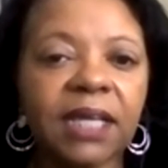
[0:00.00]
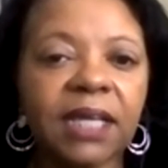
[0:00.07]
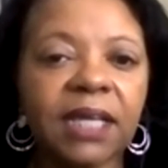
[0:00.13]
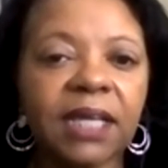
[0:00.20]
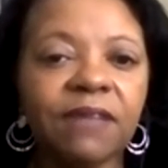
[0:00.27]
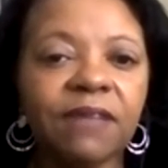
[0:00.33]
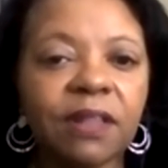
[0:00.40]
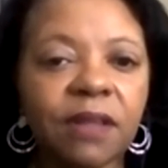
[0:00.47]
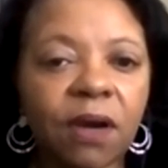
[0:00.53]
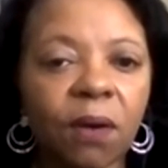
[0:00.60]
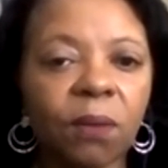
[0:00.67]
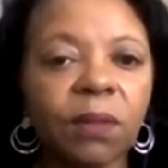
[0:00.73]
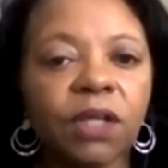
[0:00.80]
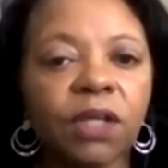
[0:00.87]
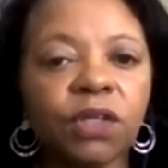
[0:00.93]
that
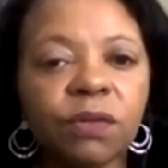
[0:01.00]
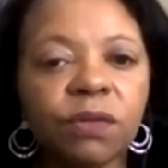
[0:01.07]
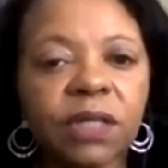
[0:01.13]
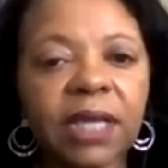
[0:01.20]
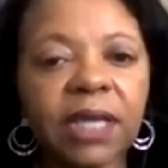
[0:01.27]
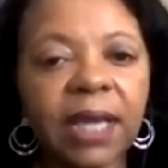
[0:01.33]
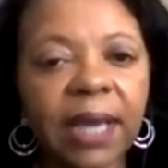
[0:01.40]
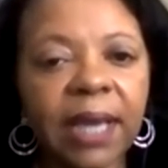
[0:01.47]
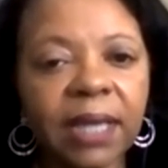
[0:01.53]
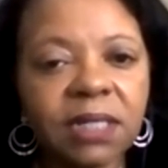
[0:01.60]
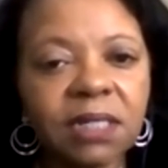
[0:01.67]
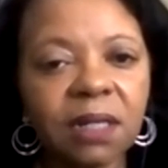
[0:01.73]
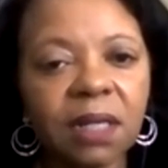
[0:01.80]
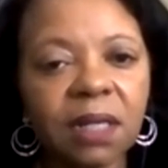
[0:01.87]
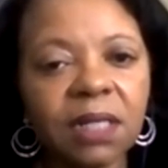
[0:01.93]
even though you
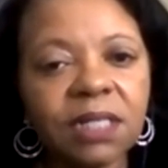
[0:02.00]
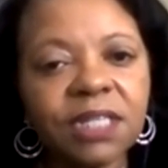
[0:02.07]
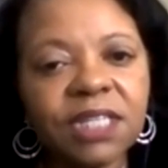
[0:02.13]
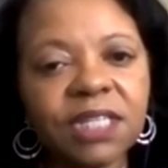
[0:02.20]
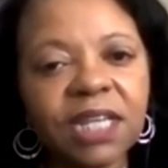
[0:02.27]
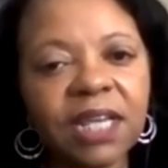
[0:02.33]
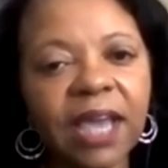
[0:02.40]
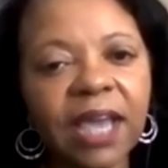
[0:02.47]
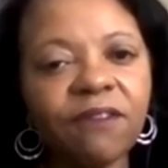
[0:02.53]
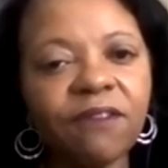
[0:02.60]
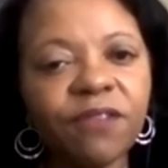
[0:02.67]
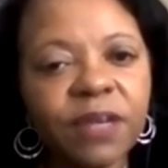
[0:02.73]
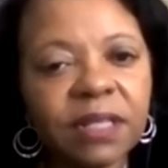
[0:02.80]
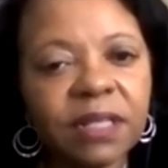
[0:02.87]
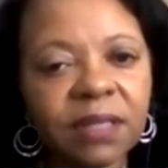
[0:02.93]
can't see
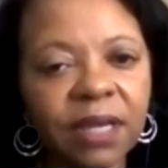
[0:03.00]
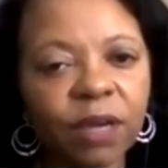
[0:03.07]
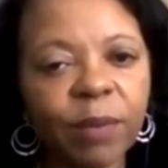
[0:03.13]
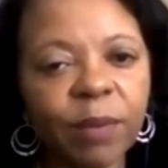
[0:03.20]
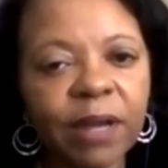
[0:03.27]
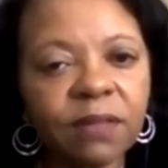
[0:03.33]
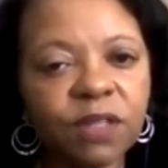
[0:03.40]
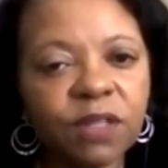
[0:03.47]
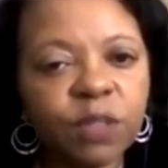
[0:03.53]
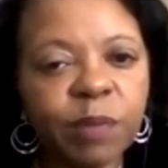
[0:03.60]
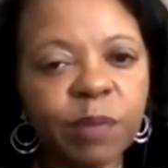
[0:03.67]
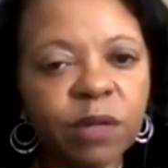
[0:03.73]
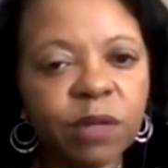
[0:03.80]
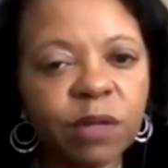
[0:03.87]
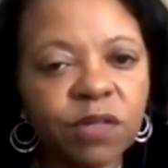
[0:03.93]
everything about this
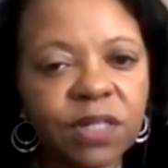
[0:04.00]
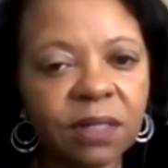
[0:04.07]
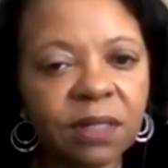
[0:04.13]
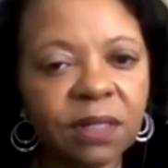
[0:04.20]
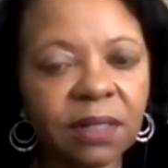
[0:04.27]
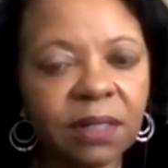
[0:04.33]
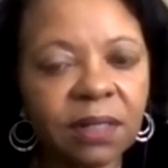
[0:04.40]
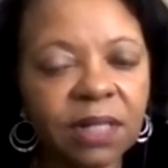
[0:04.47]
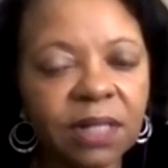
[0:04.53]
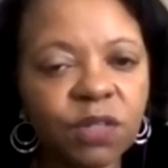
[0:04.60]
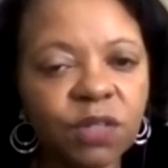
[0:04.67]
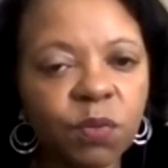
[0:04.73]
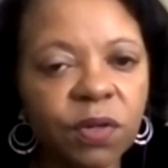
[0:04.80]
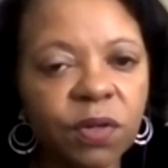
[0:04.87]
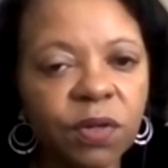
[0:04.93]
person that's
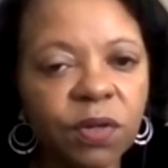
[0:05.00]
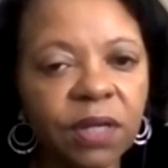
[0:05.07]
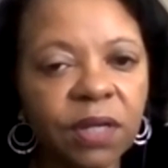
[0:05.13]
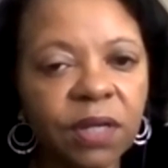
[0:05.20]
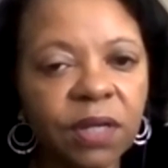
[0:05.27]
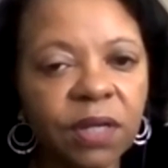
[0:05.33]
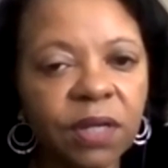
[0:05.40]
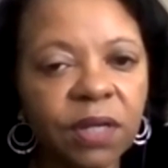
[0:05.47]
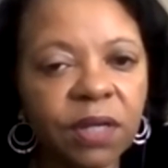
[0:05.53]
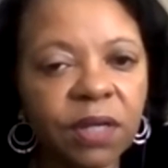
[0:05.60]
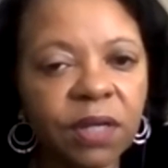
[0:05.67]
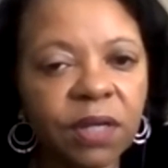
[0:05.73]
working with you,